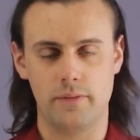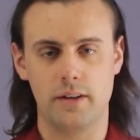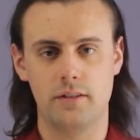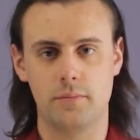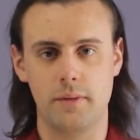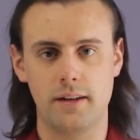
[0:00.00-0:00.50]

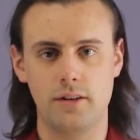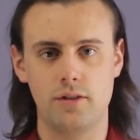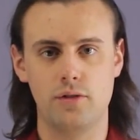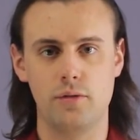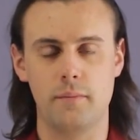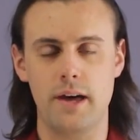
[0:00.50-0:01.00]
is meant
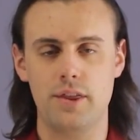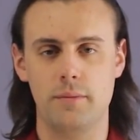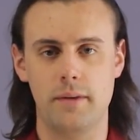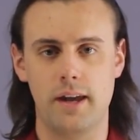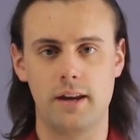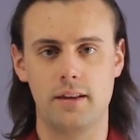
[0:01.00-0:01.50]
to
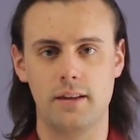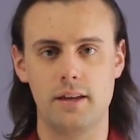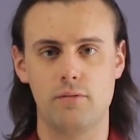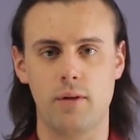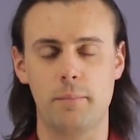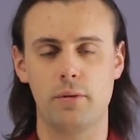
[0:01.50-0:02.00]
mathematically
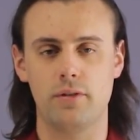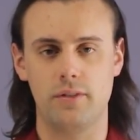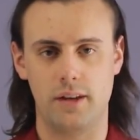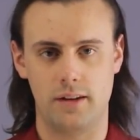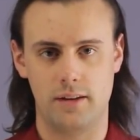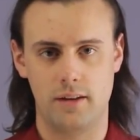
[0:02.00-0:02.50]

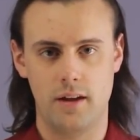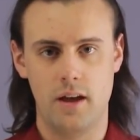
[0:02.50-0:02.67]
represent